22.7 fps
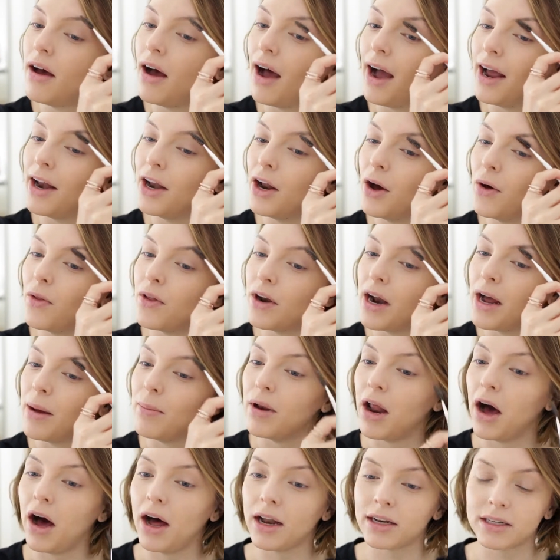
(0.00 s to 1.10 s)
I know that
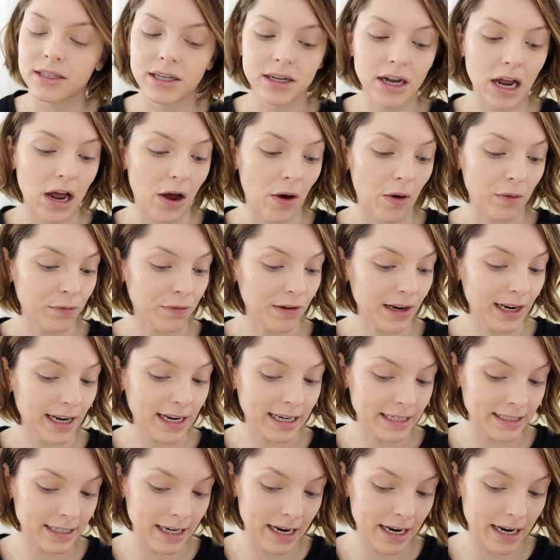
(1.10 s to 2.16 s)
I'm not on fleek